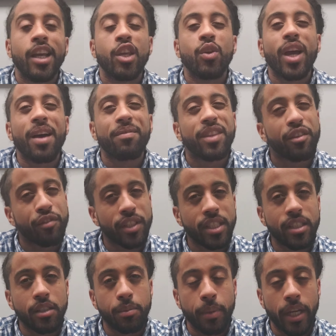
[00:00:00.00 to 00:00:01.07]
you have different
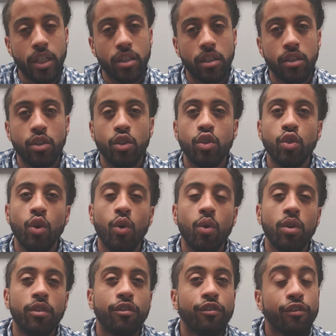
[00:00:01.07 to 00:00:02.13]
inspections.
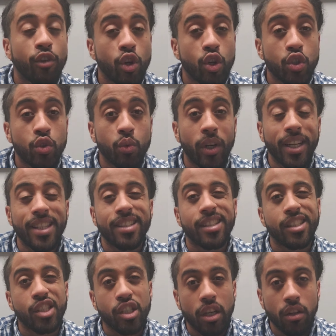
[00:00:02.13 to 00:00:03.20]
So the first one is a
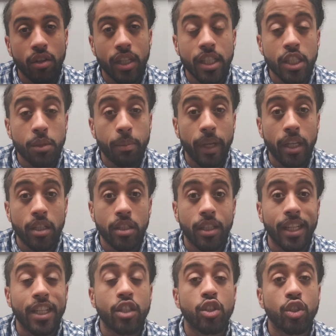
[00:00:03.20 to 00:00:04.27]
general
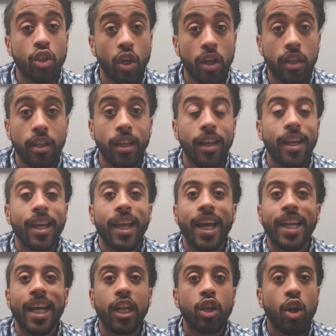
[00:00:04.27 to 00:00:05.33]
inspection that's done,
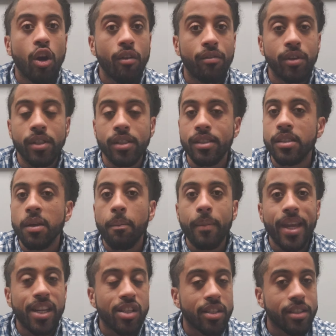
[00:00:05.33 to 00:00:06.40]
and that covers
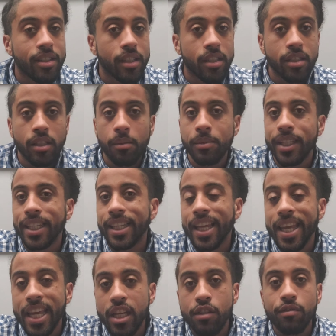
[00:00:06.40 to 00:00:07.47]
major systems like
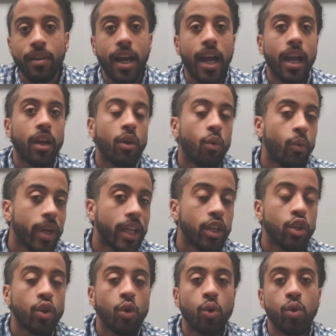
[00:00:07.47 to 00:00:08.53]
HVAC,
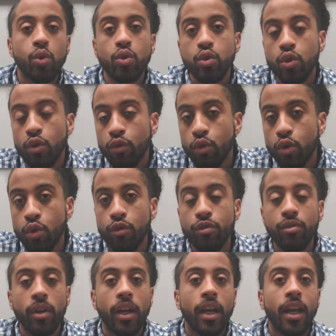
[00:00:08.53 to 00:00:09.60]
windows,
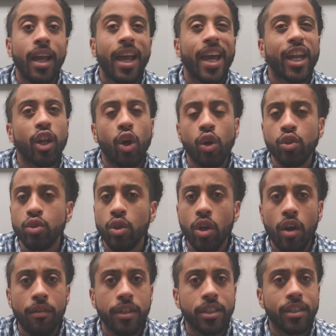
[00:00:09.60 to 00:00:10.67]
roof, and it also
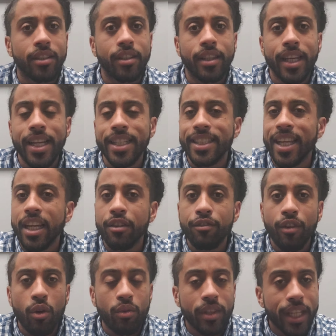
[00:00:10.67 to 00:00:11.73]
covers other things like
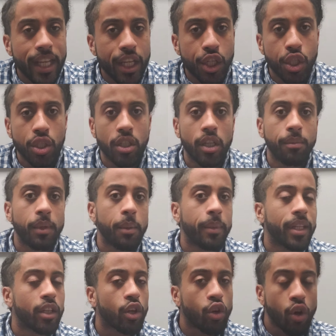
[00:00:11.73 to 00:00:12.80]
foundation,
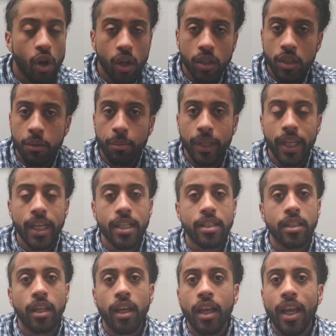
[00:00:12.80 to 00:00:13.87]
maybe the crawl
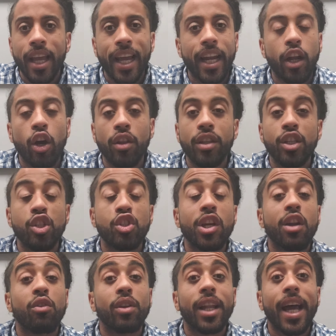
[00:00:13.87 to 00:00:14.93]
space, and other
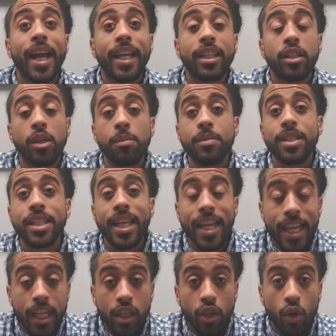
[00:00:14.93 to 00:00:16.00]
general items
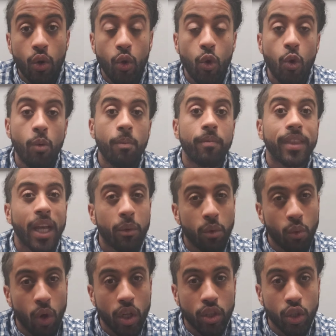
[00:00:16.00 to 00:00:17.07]
in the home that we
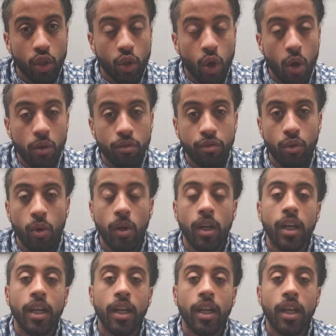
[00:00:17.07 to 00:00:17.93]
want to look out for.